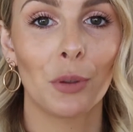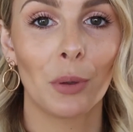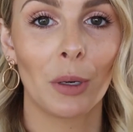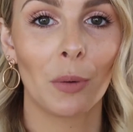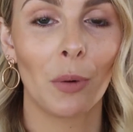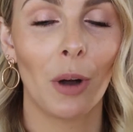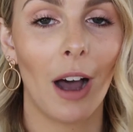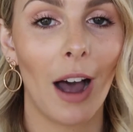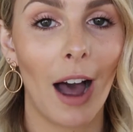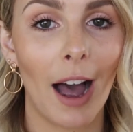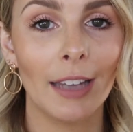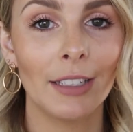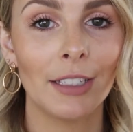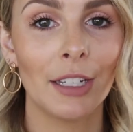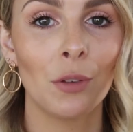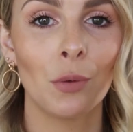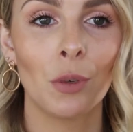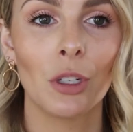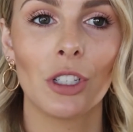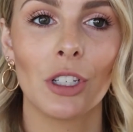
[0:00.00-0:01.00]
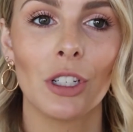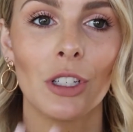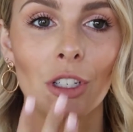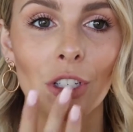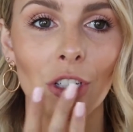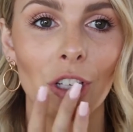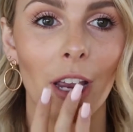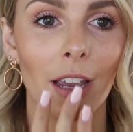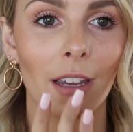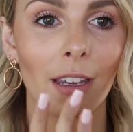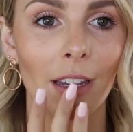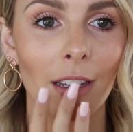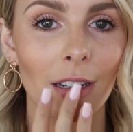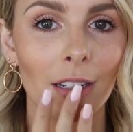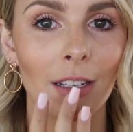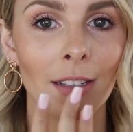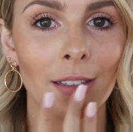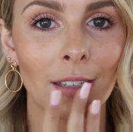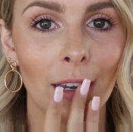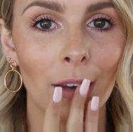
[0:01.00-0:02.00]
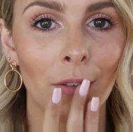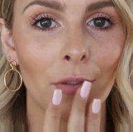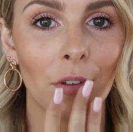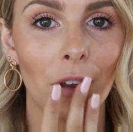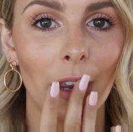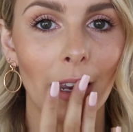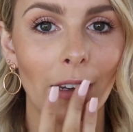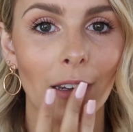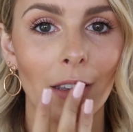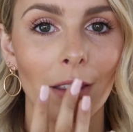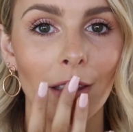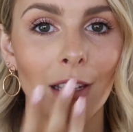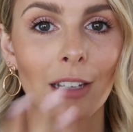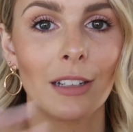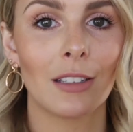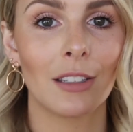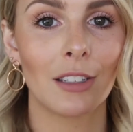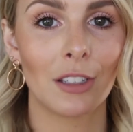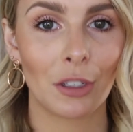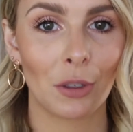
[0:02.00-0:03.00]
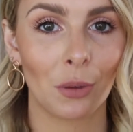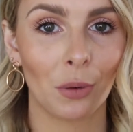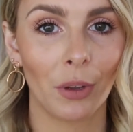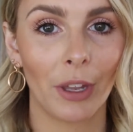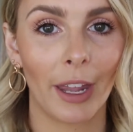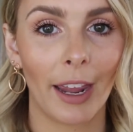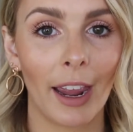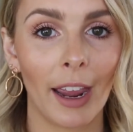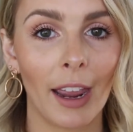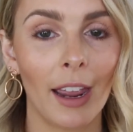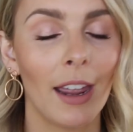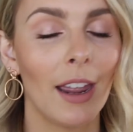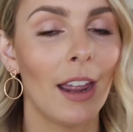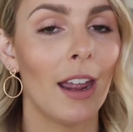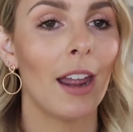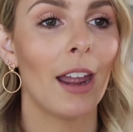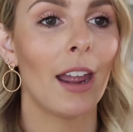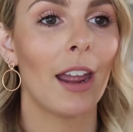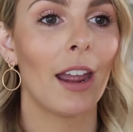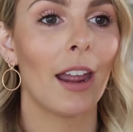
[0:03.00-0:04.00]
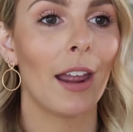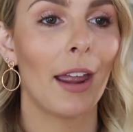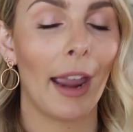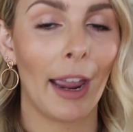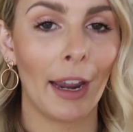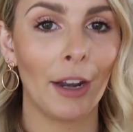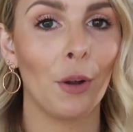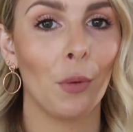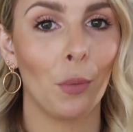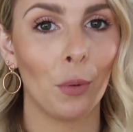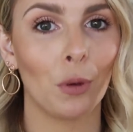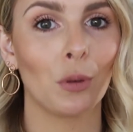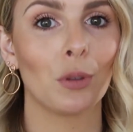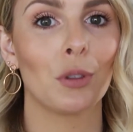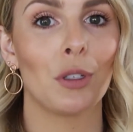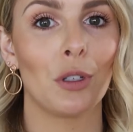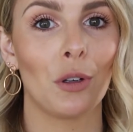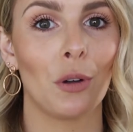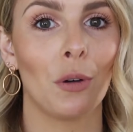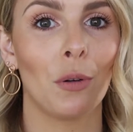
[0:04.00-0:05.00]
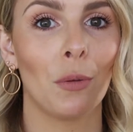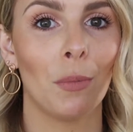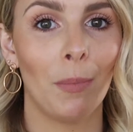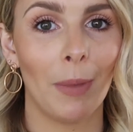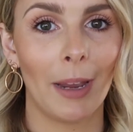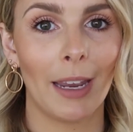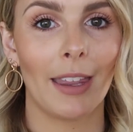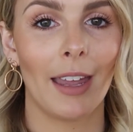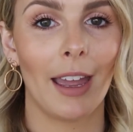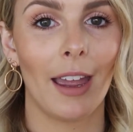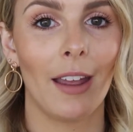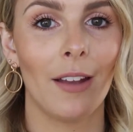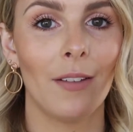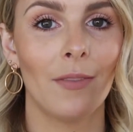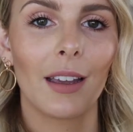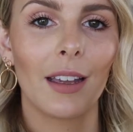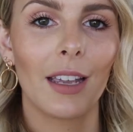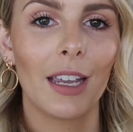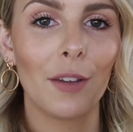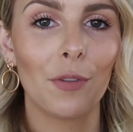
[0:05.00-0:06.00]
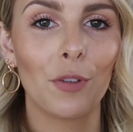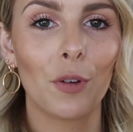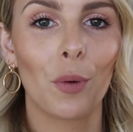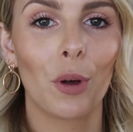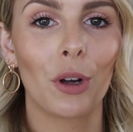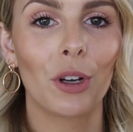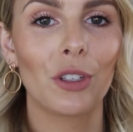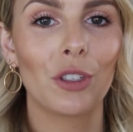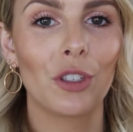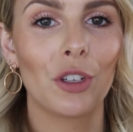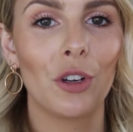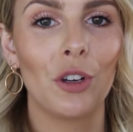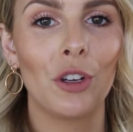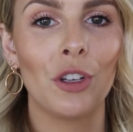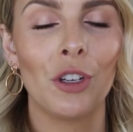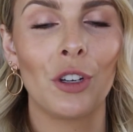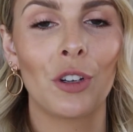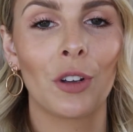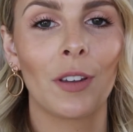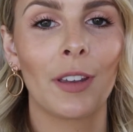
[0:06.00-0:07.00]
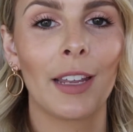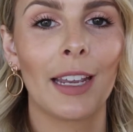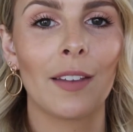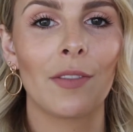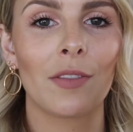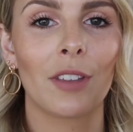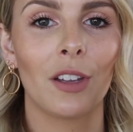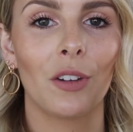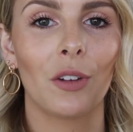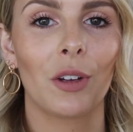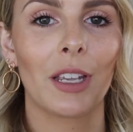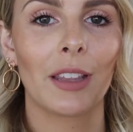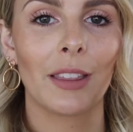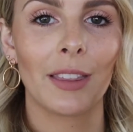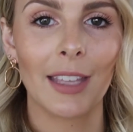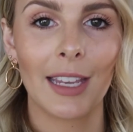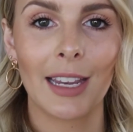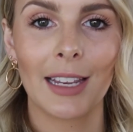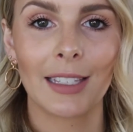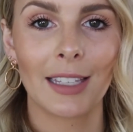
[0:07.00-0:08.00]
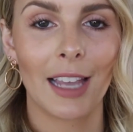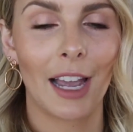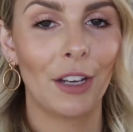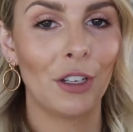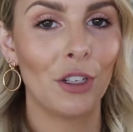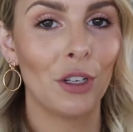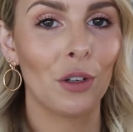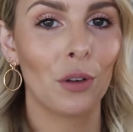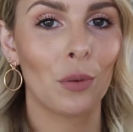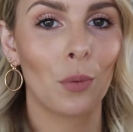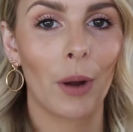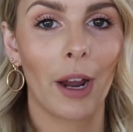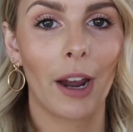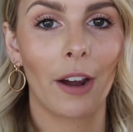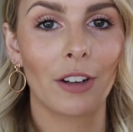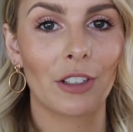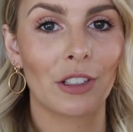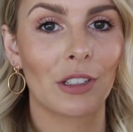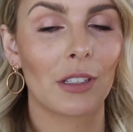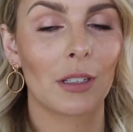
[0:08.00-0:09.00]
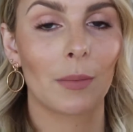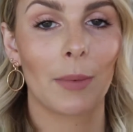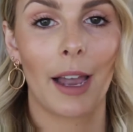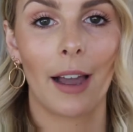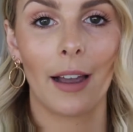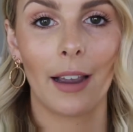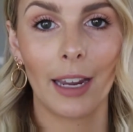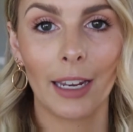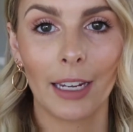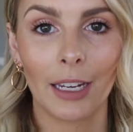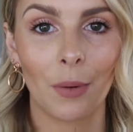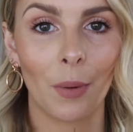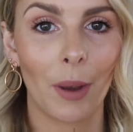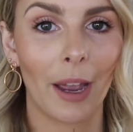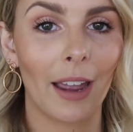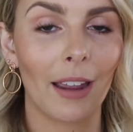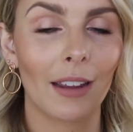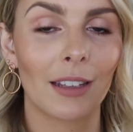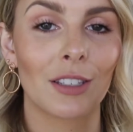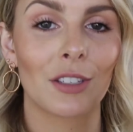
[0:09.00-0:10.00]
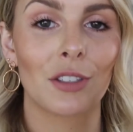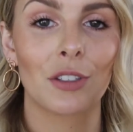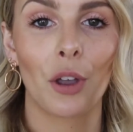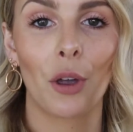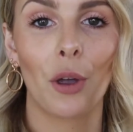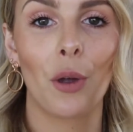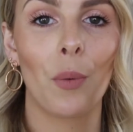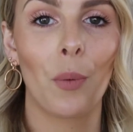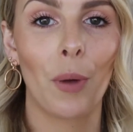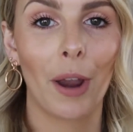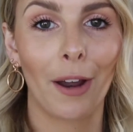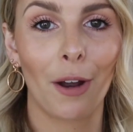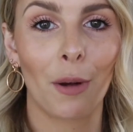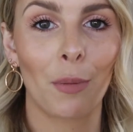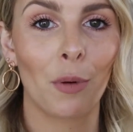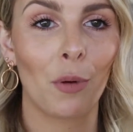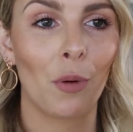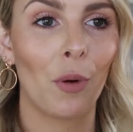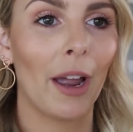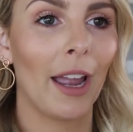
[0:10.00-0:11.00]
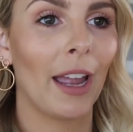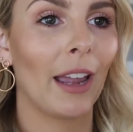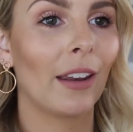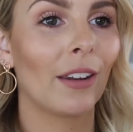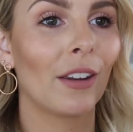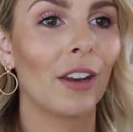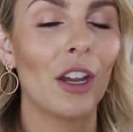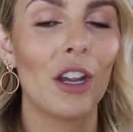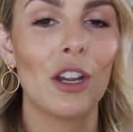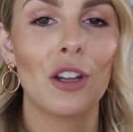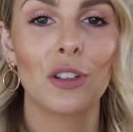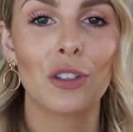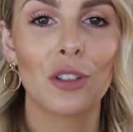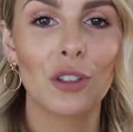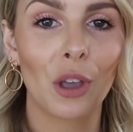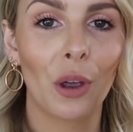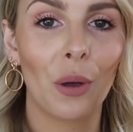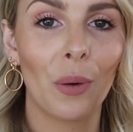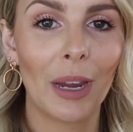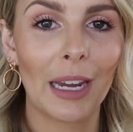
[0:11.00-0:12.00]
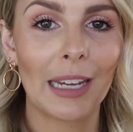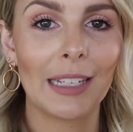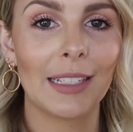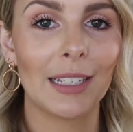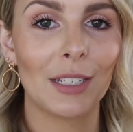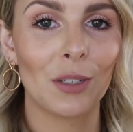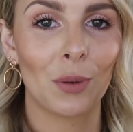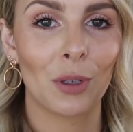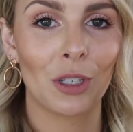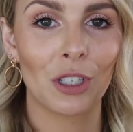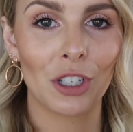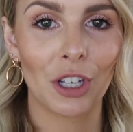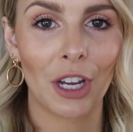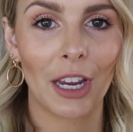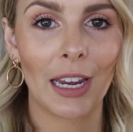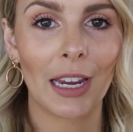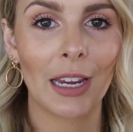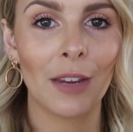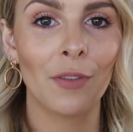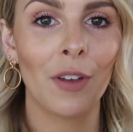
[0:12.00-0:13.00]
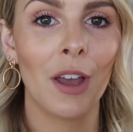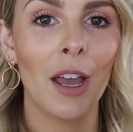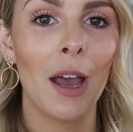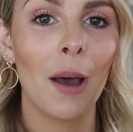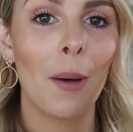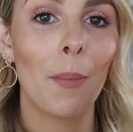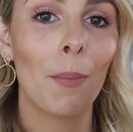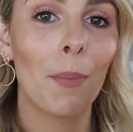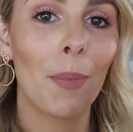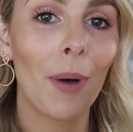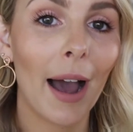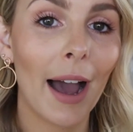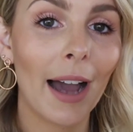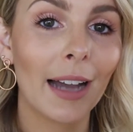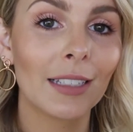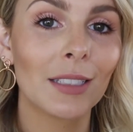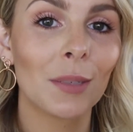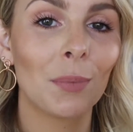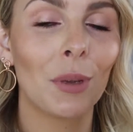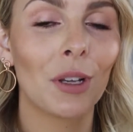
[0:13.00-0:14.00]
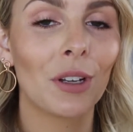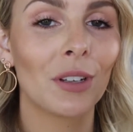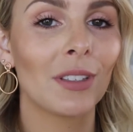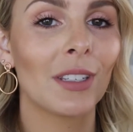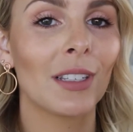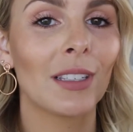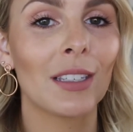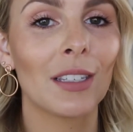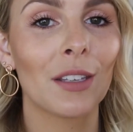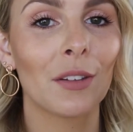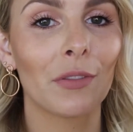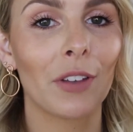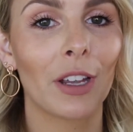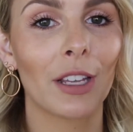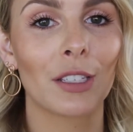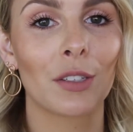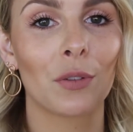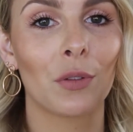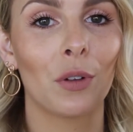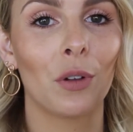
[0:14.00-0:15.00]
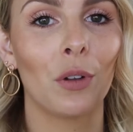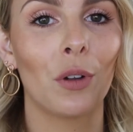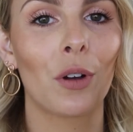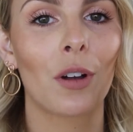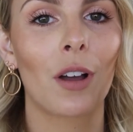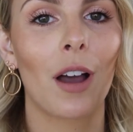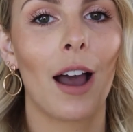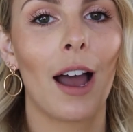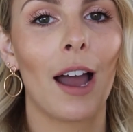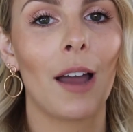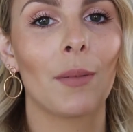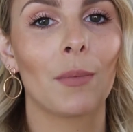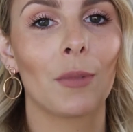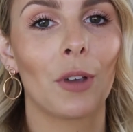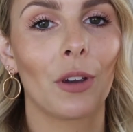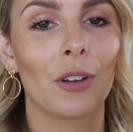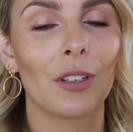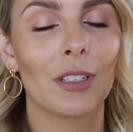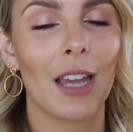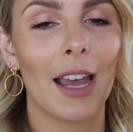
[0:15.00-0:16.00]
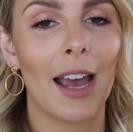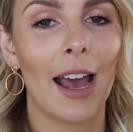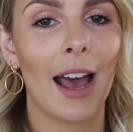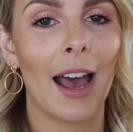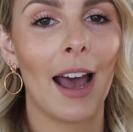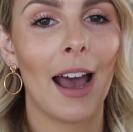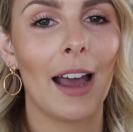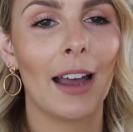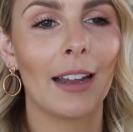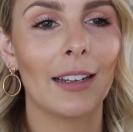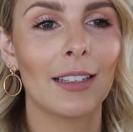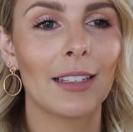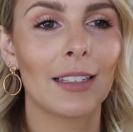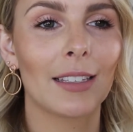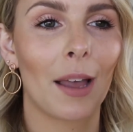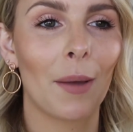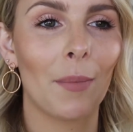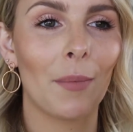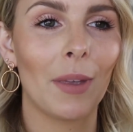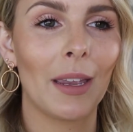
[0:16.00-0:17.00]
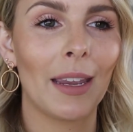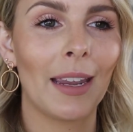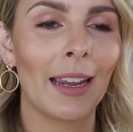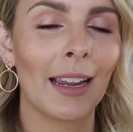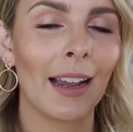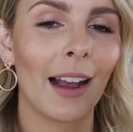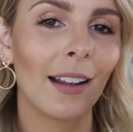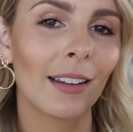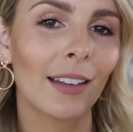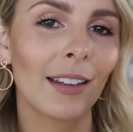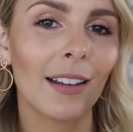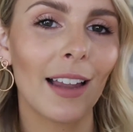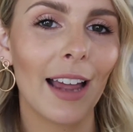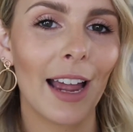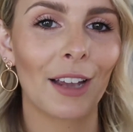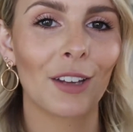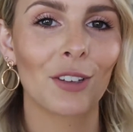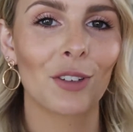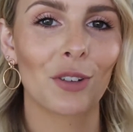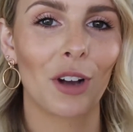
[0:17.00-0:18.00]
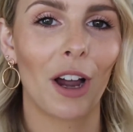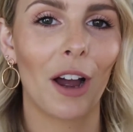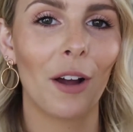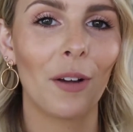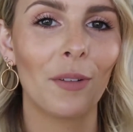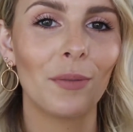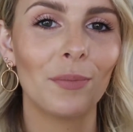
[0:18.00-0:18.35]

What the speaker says: doing what I did, which is checking to see if anything is still there, and it will still be there. If you wanted to, you could leave the look at this and you could wear it just about anywhere. It's so wearable and so easy to achieve. But because this is a festival look, I'm going to add something a little extra.